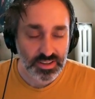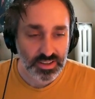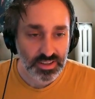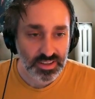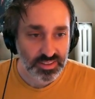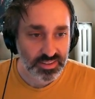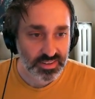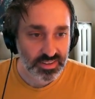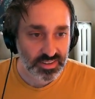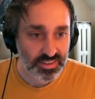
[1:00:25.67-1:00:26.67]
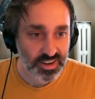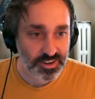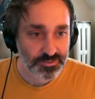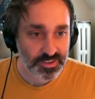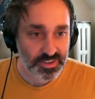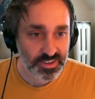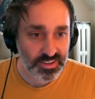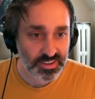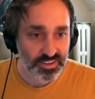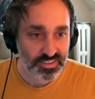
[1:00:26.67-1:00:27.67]
It's kind of fun
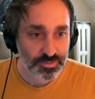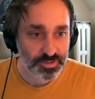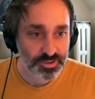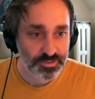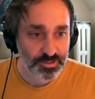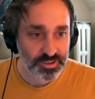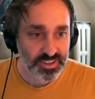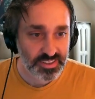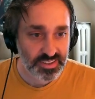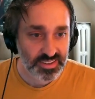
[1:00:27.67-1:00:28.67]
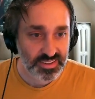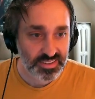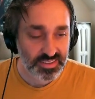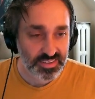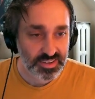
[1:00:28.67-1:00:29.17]
to, so if you look at these